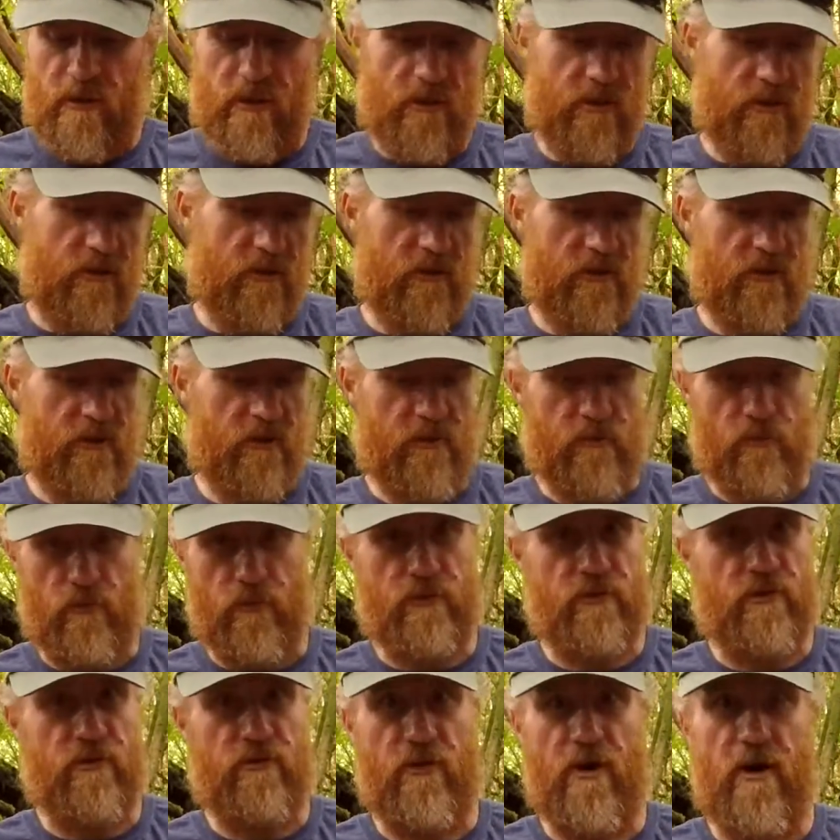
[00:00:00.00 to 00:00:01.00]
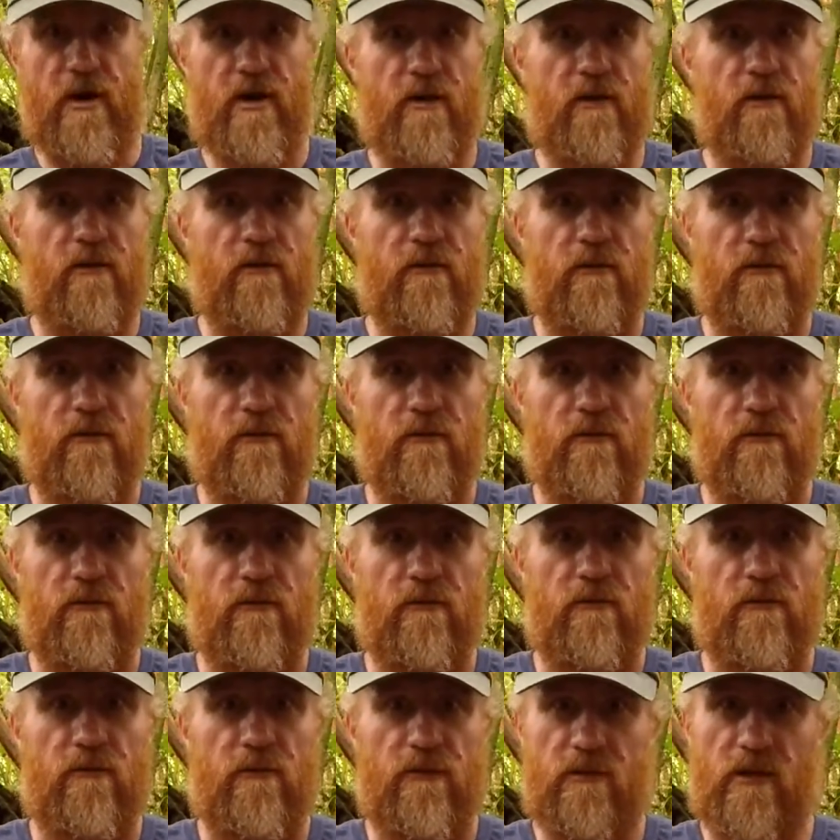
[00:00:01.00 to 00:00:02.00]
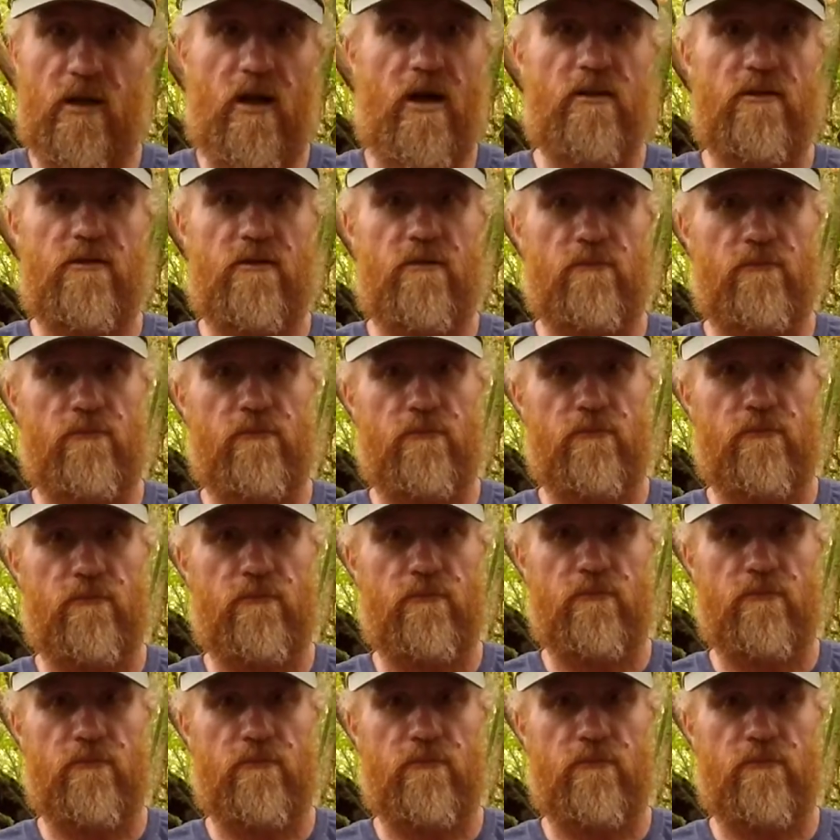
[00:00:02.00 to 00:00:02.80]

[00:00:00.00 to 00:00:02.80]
And it works great. It's awesome.